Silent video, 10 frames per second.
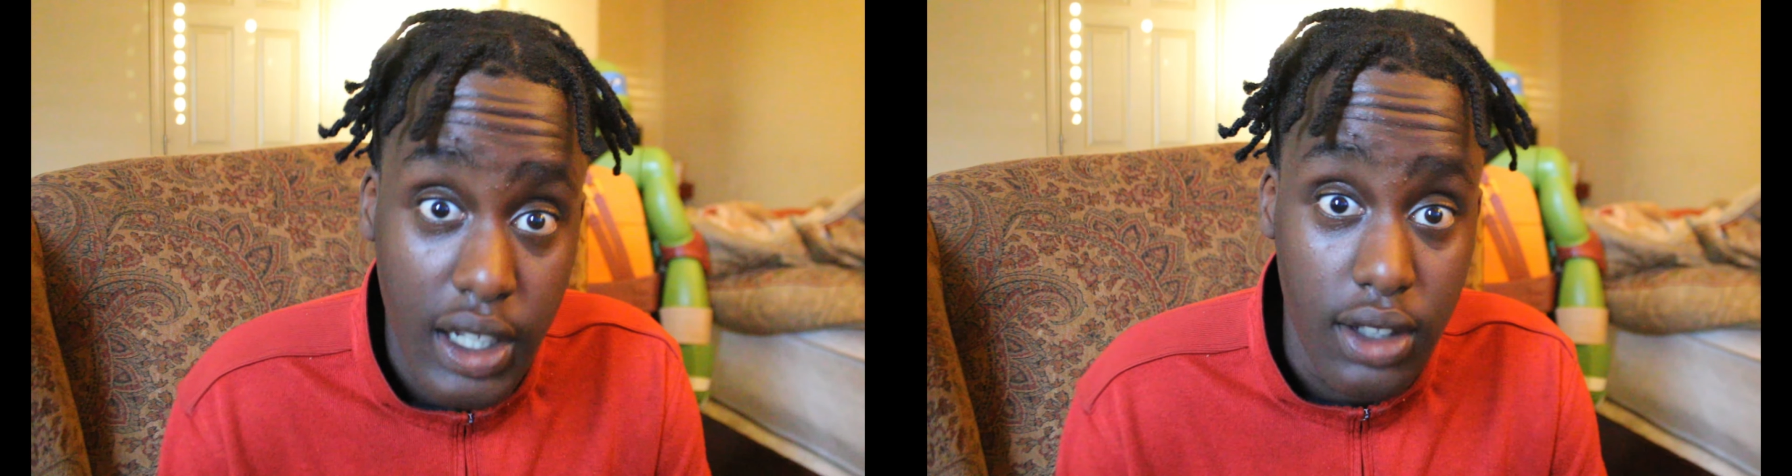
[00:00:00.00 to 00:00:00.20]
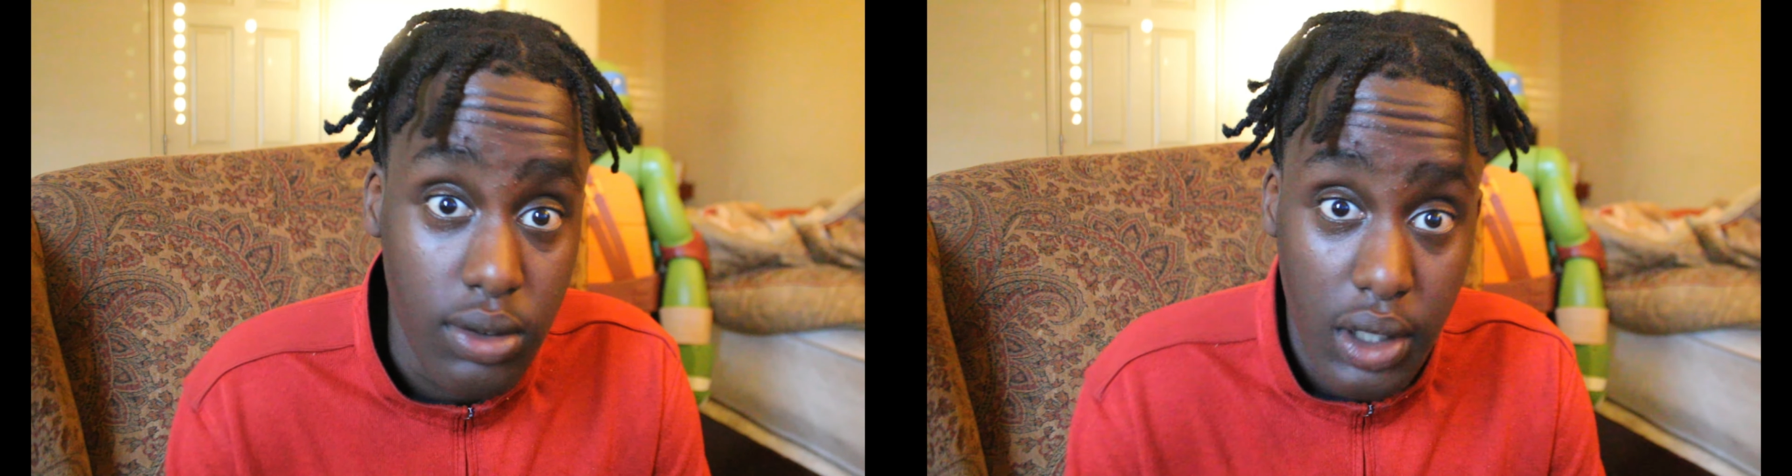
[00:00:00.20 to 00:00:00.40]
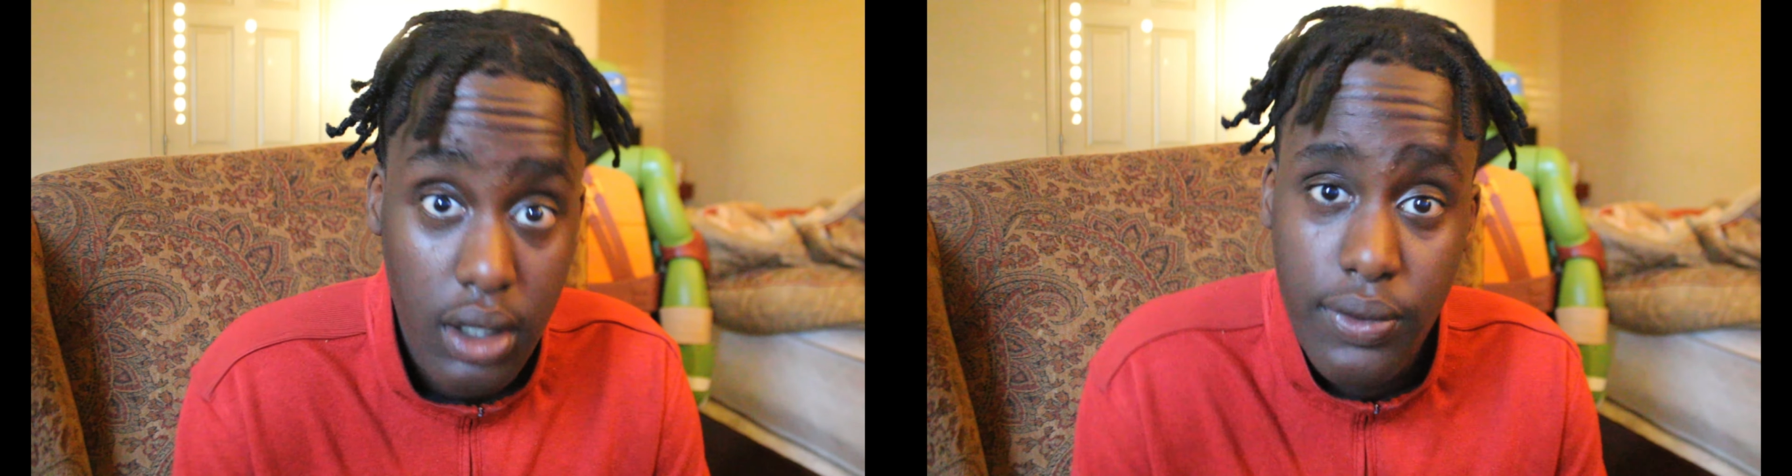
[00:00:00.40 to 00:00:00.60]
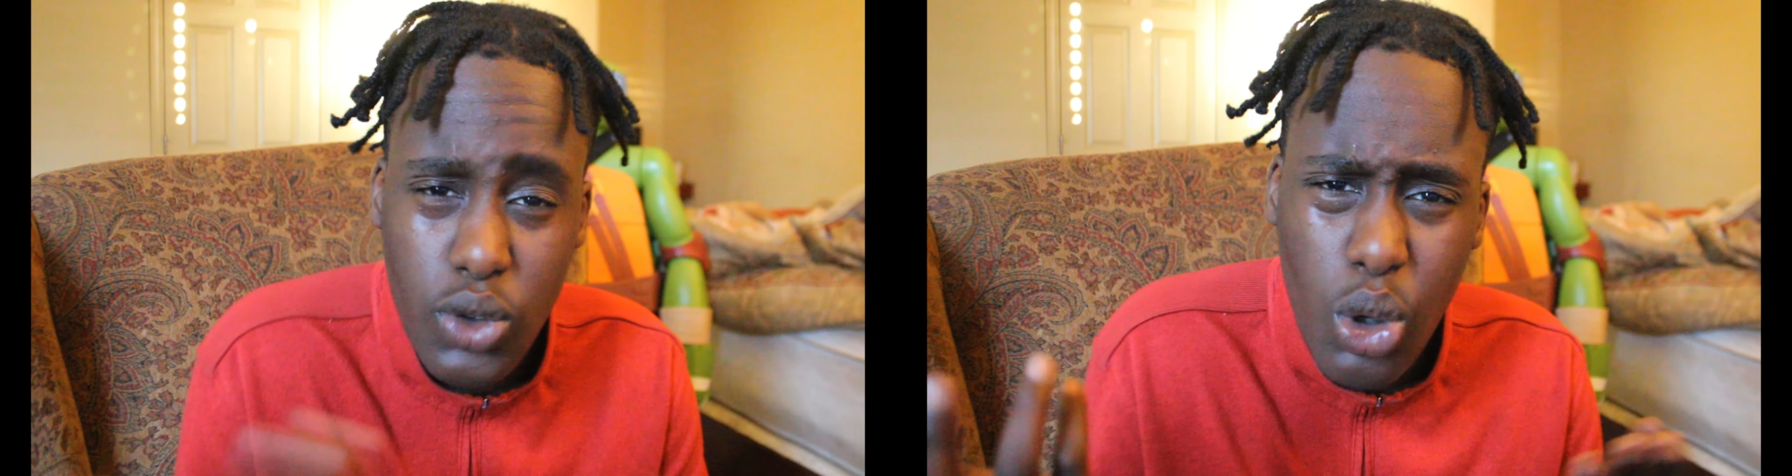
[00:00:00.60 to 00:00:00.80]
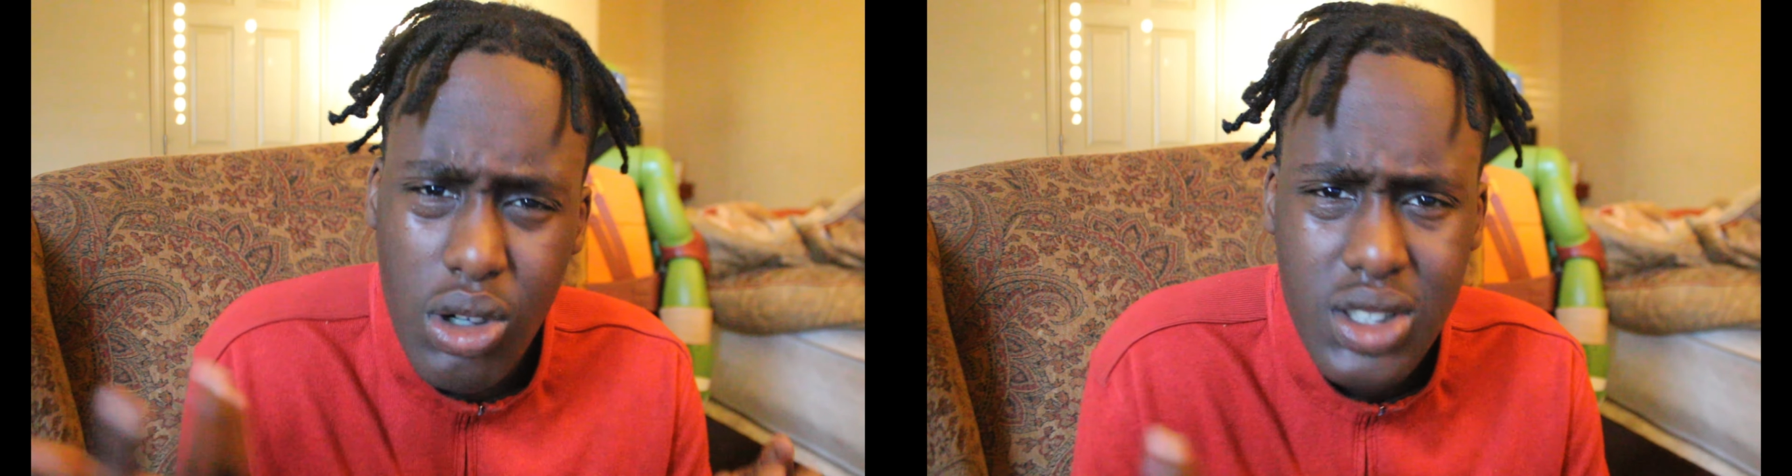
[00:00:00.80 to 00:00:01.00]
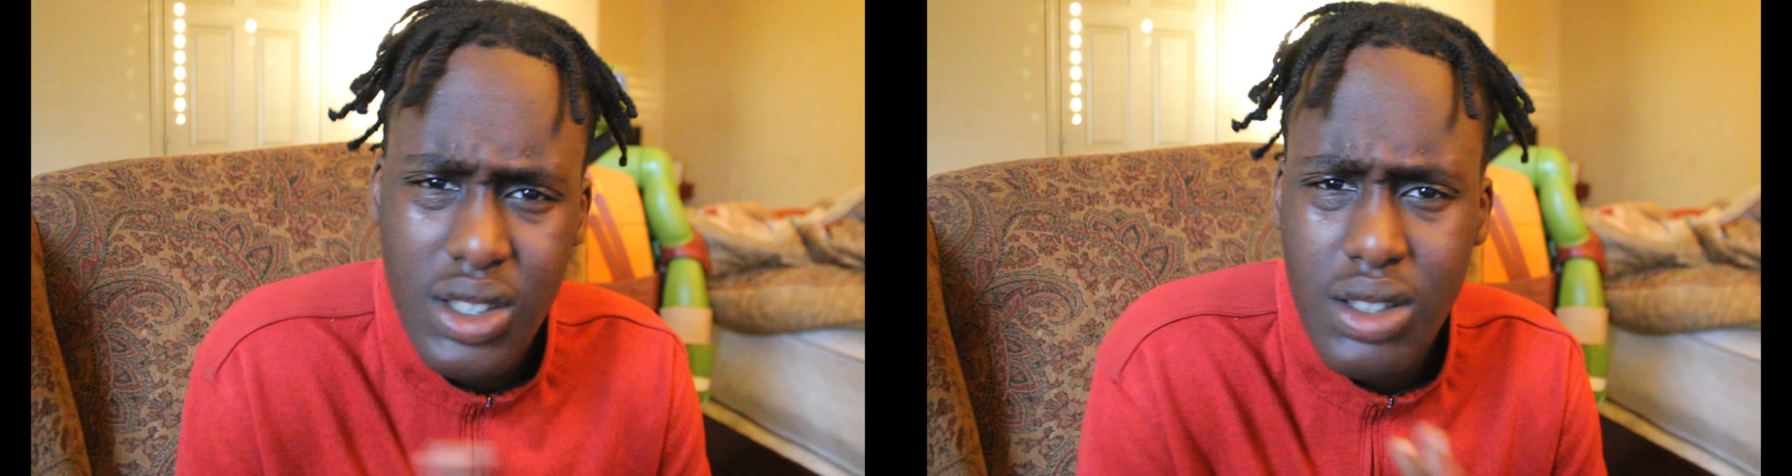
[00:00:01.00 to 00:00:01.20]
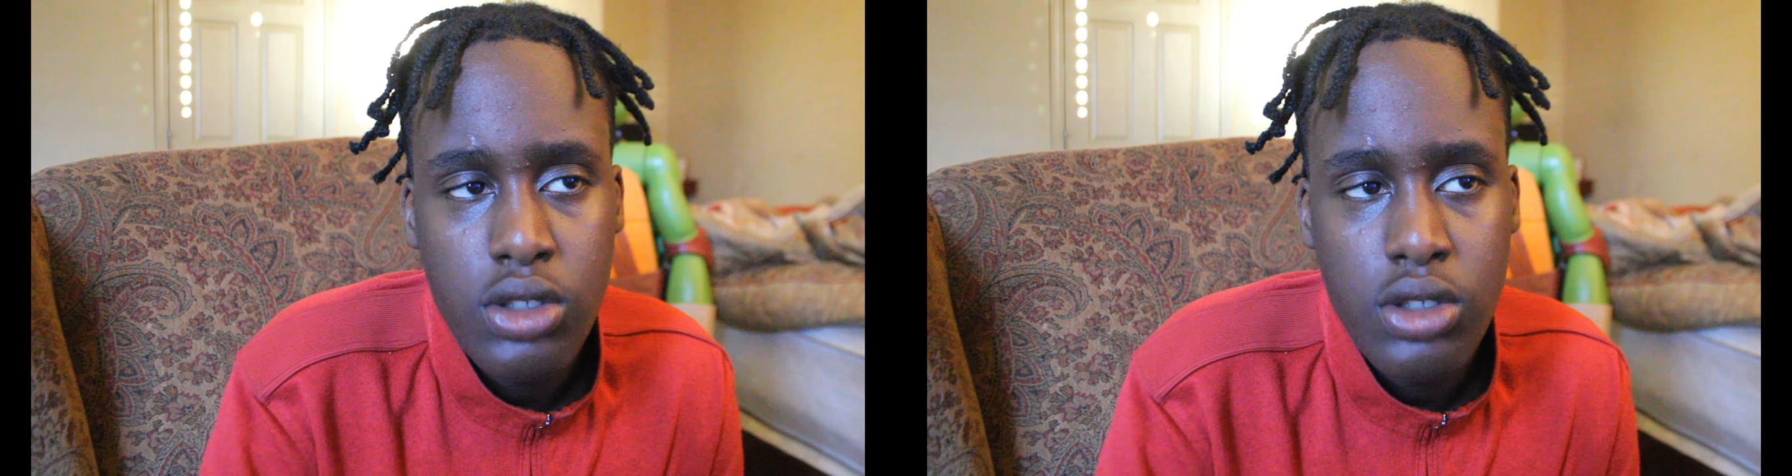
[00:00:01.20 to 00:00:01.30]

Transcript: like, like of course.